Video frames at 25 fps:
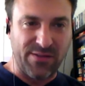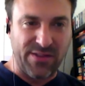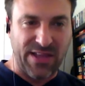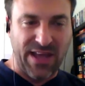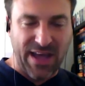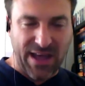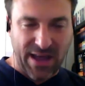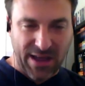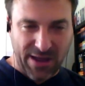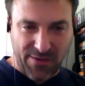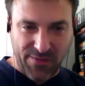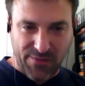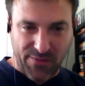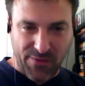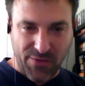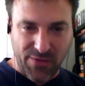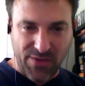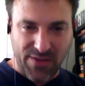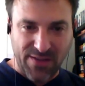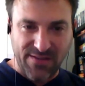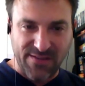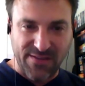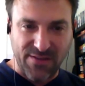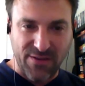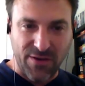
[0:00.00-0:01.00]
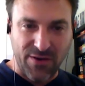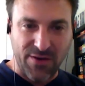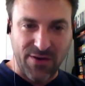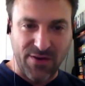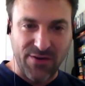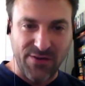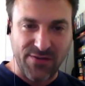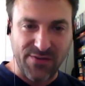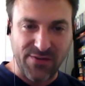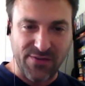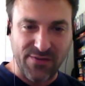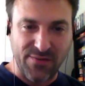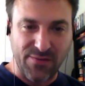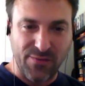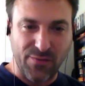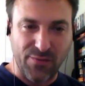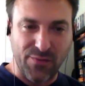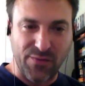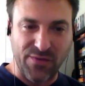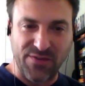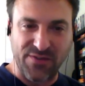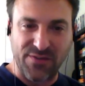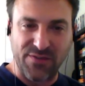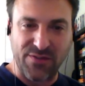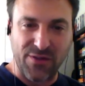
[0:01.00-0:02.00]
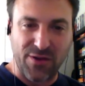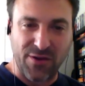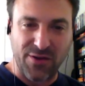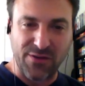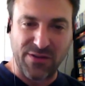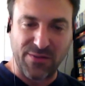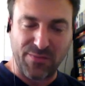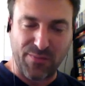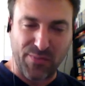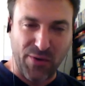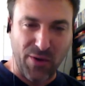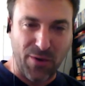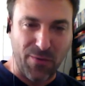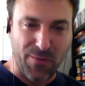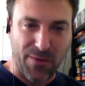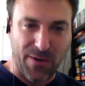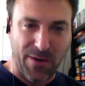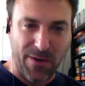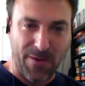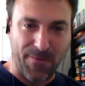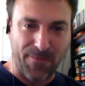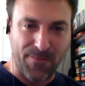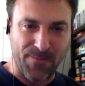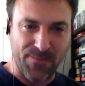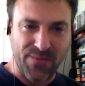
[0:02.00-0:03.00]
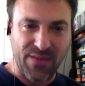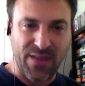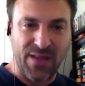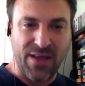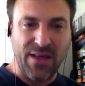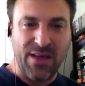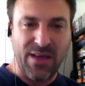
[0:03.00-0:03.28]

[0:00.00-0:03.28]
dying for this cause was not the problem.